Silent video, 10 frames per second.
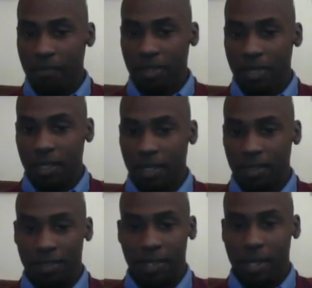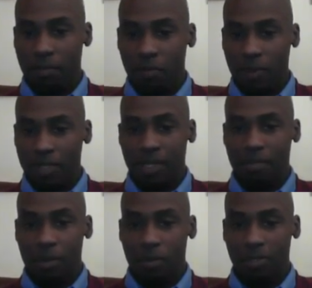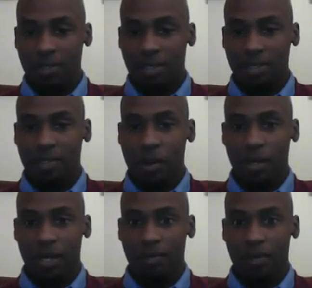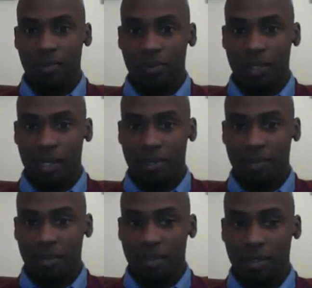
everything, the same movements, same motions that the targeted individual does.